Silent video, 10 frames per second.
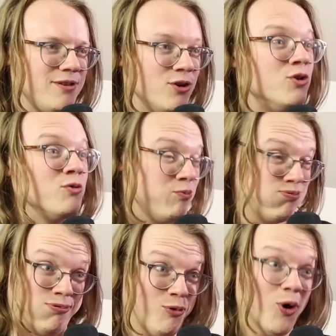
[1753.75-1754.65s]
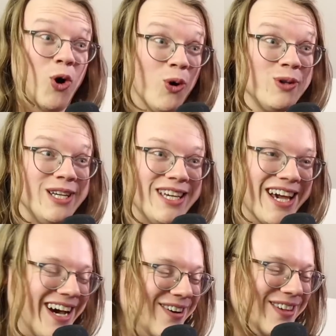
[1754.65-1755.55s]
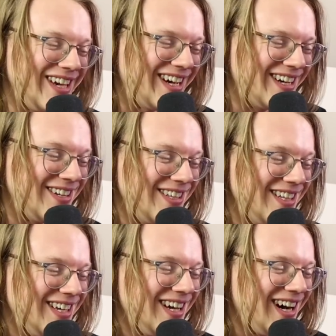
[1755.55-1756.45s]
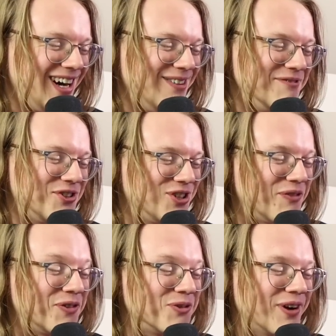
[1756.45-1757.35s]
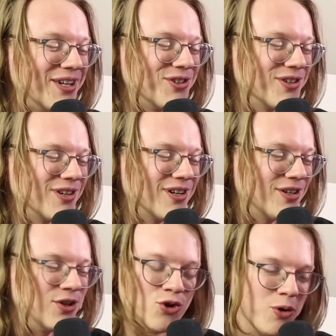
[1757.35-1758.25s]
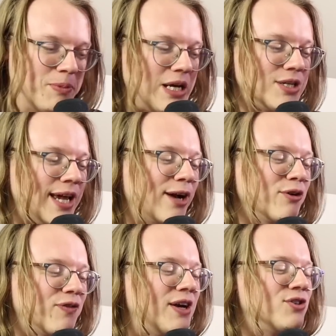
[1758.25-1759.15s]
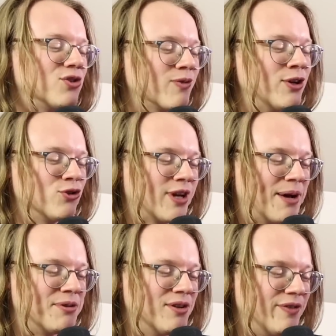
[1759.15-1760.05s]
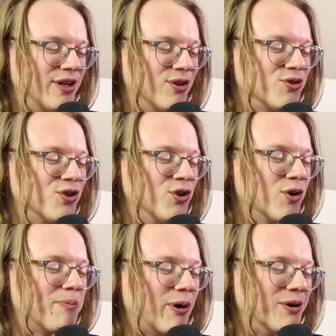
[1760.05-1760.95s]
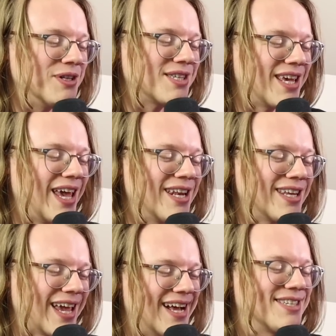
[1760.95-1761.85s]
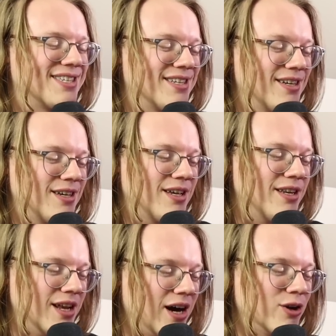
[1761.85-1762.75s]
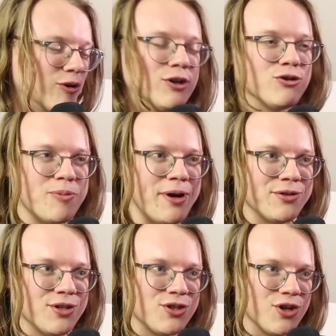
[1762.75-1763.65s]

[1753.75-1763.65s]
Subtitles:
Dude, holy cow, yeah. Shuffle Ranger. Nope. Sacrifice Ranger Captain of Eos. Your opponents can't cast non-creature spells this